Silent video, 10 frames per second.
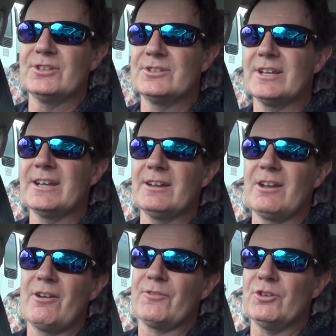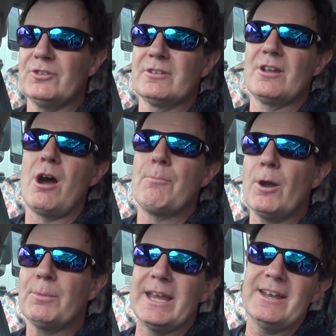and I'll
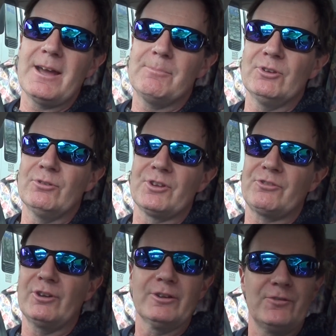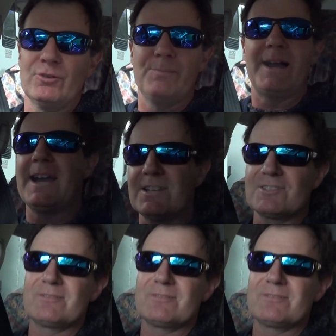probably end up doing a 3 or 4 part